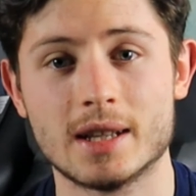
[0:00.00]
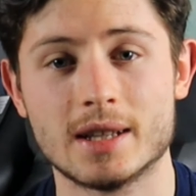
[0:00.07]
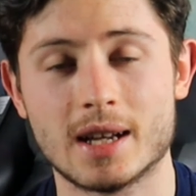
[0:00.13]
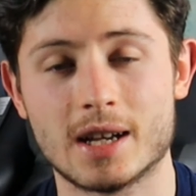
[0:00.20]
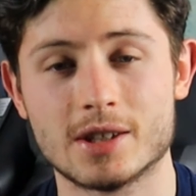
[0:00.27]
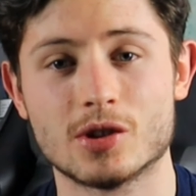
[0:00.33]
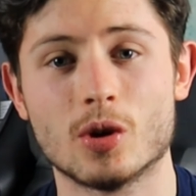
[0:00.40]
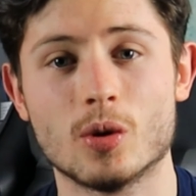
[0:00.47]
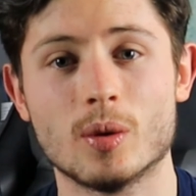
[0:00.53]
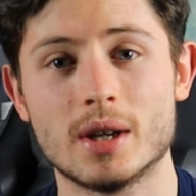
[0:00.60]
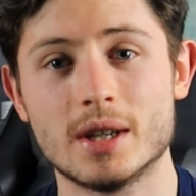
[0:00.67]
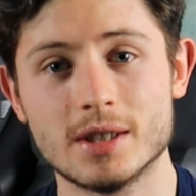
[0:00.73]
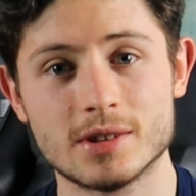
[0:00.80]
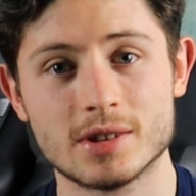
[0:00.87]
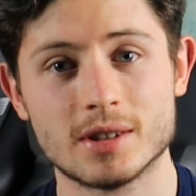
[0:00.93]
And as
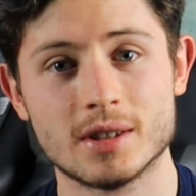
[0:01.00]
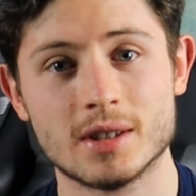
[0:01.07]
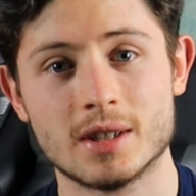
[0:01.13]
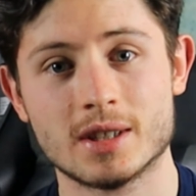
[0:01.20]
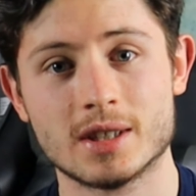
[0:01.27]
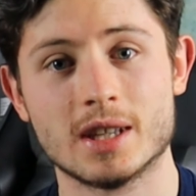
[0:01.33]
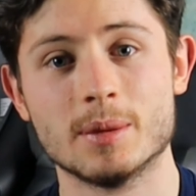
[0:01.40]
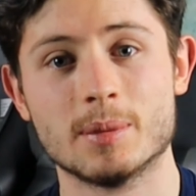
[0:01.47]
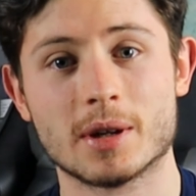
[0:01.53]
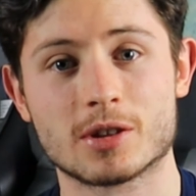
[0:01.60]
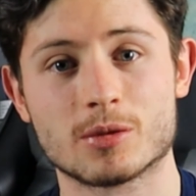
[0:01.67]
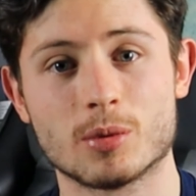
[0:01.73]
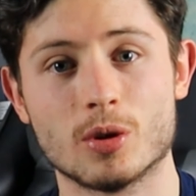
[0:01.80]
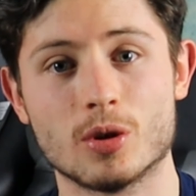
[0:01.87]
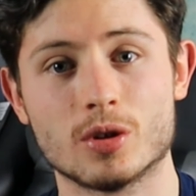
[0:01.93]
always, keep
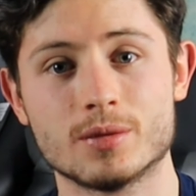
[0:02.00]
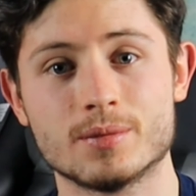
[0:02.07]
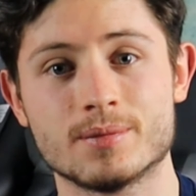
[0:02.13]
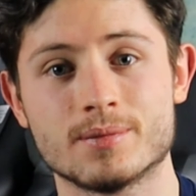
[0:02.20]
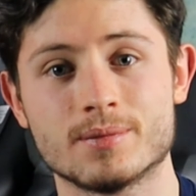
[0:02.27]
exploring.